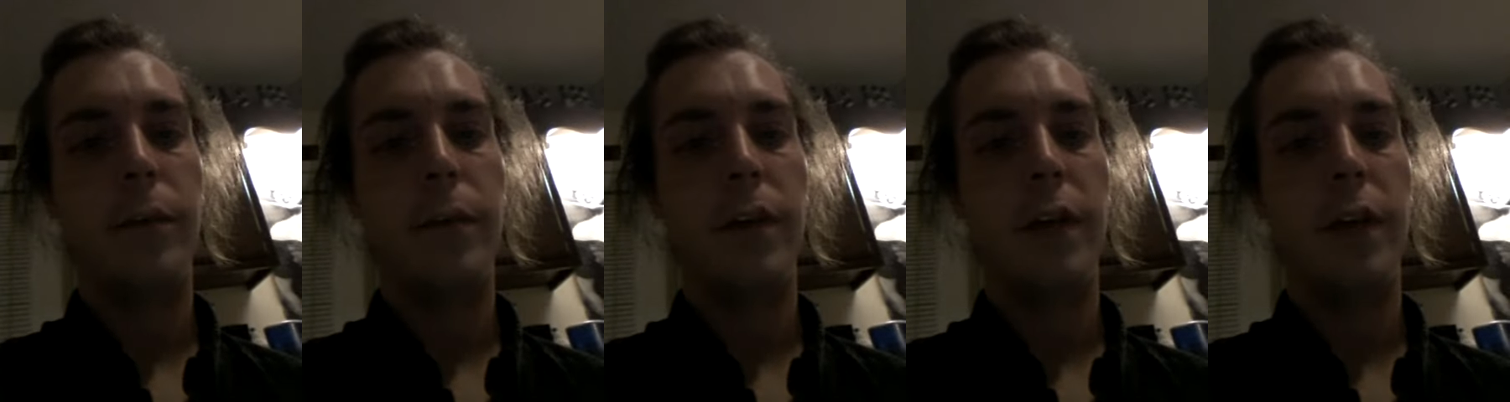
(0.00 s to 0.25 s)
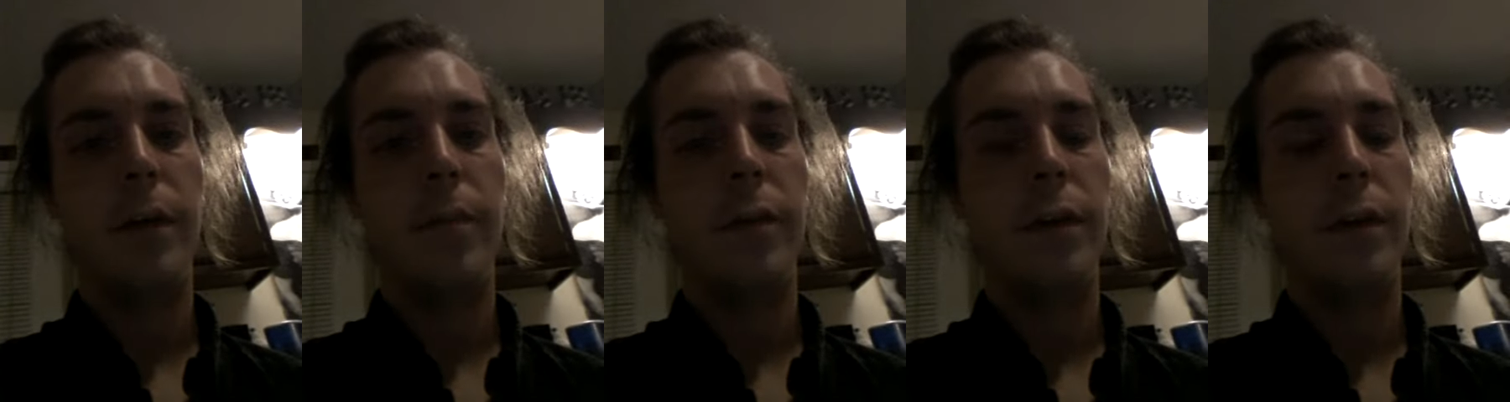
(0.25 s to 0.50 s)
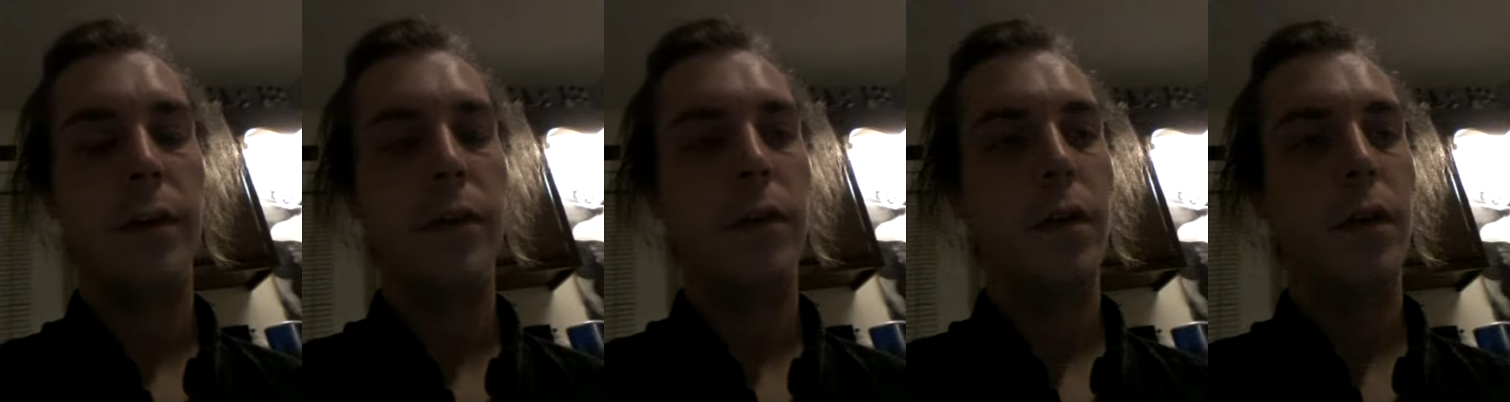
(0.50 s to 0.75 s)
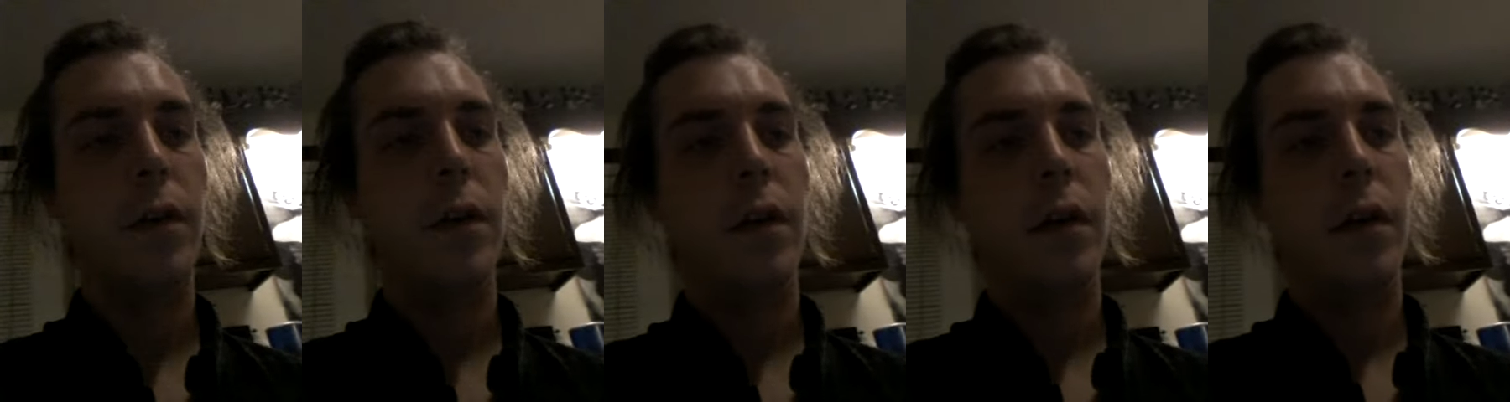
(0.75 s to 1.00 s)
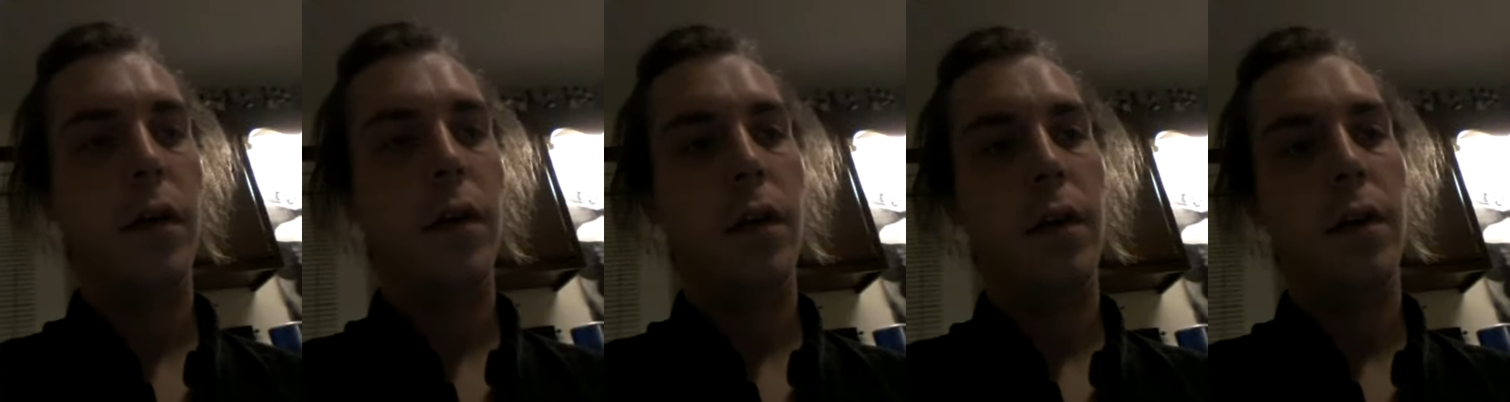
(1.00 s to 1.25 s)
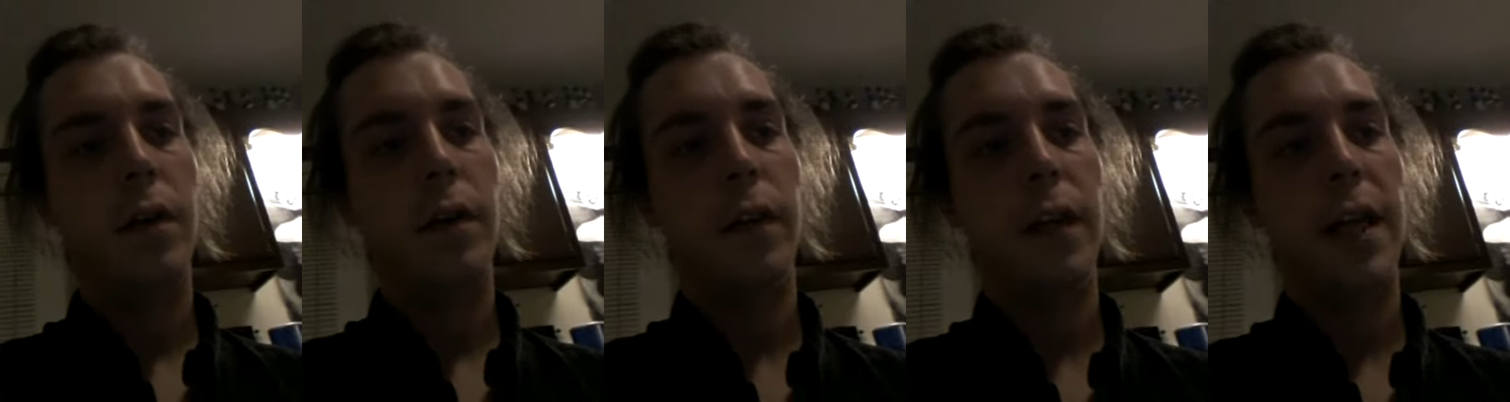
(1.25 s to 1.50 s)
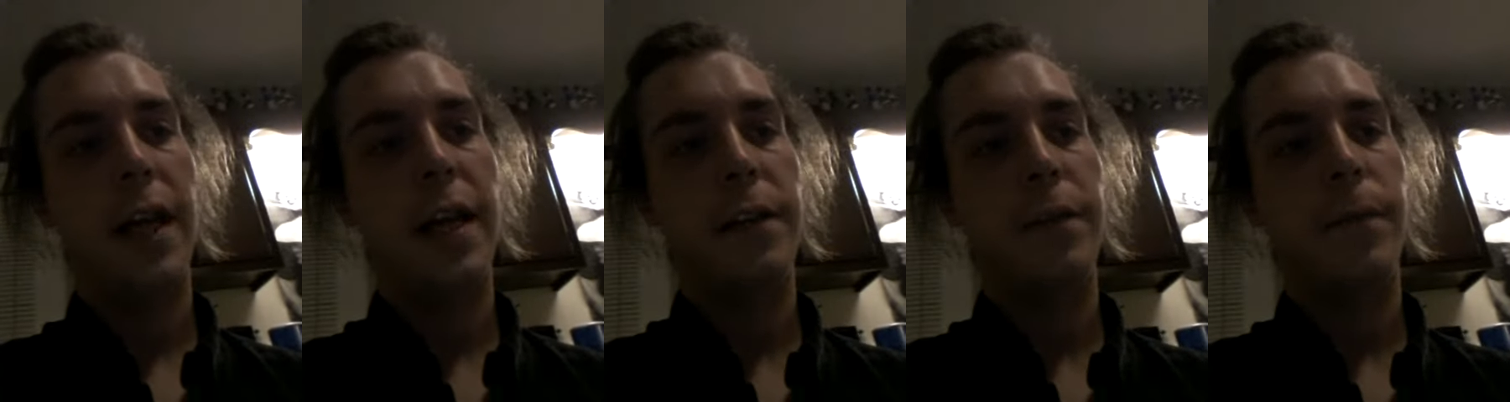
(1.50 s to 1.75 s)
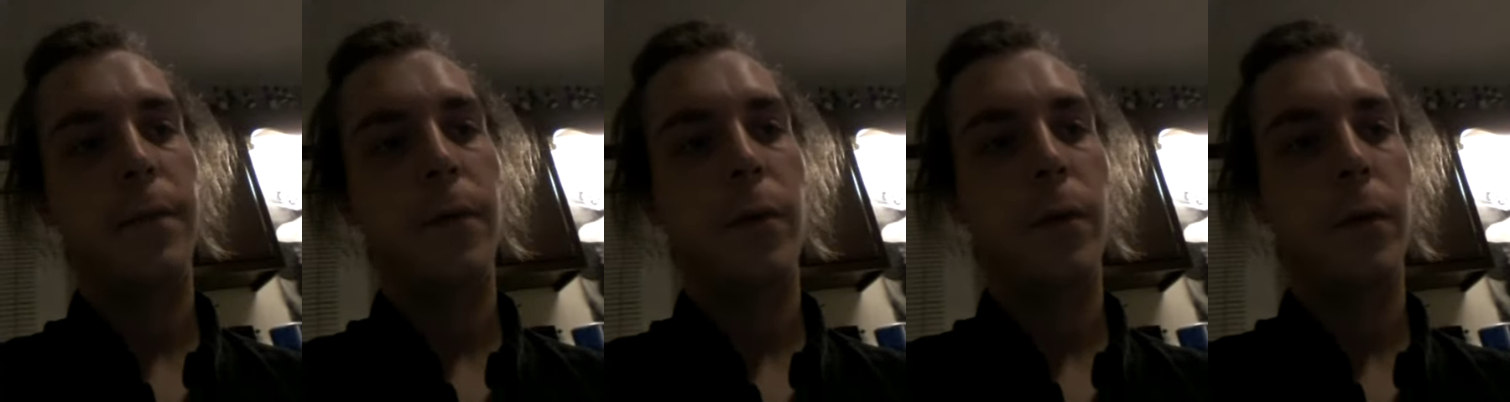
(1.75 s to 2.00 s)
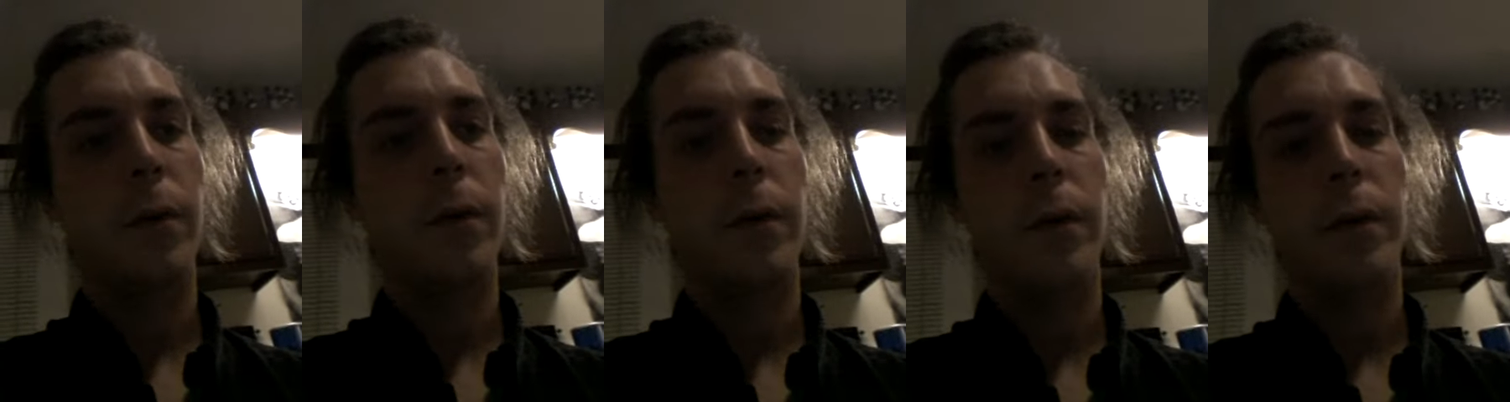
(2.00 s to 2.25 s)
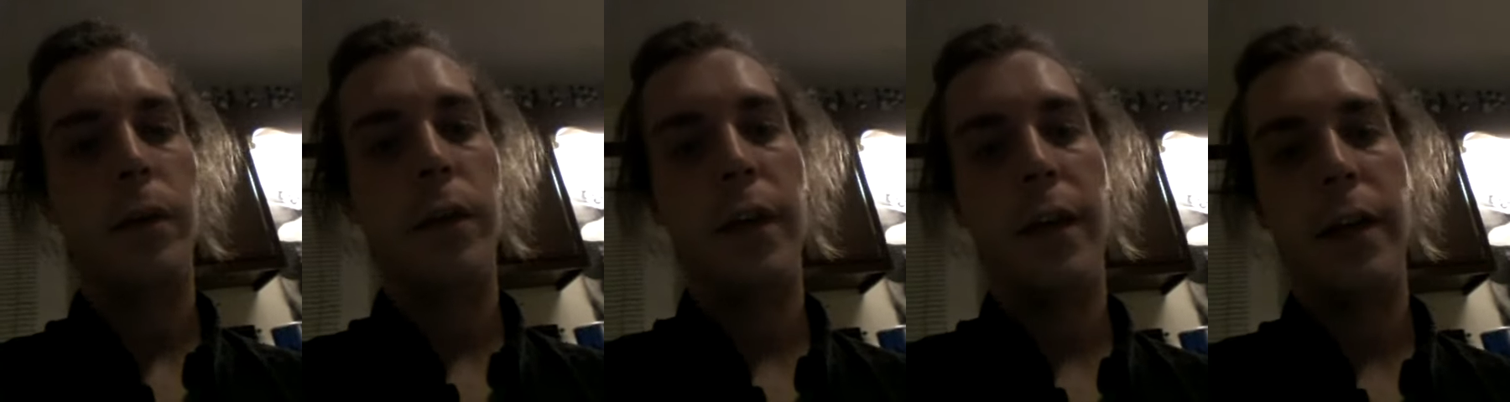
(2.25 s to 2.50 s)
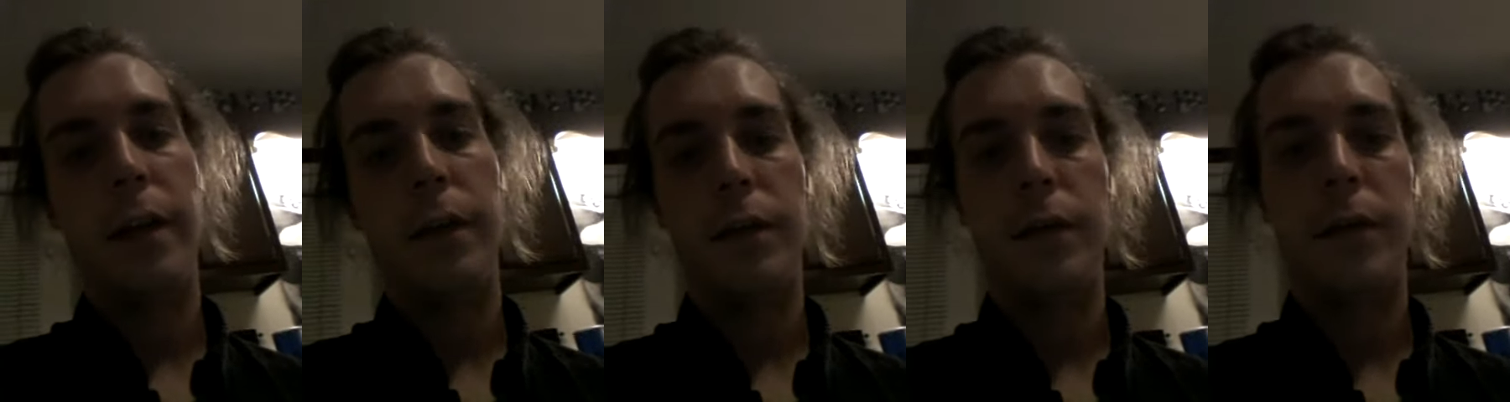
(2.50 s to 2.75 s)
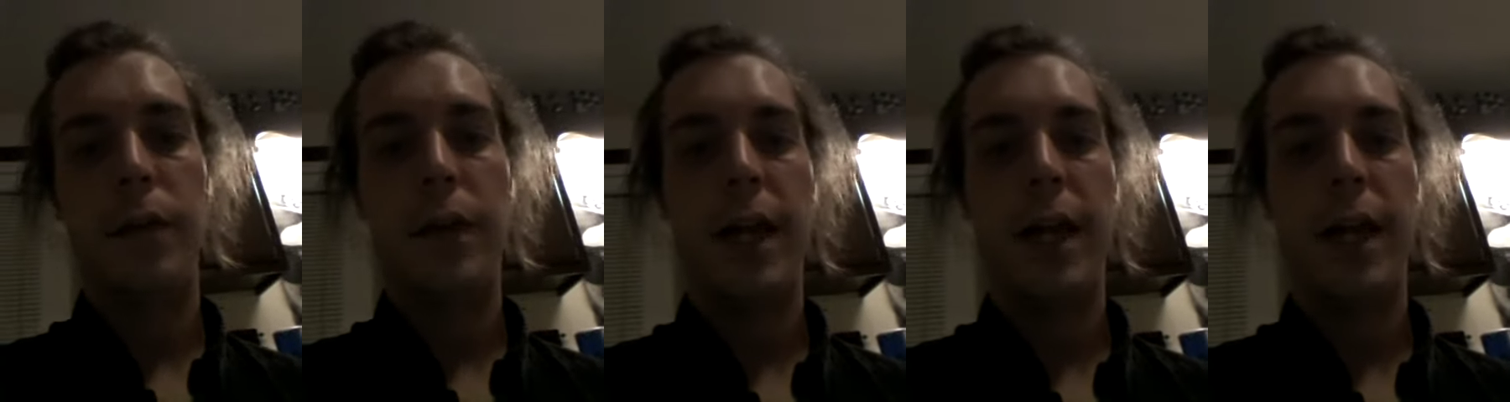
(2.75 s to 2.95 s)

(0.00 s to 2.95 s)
W. Last four letters are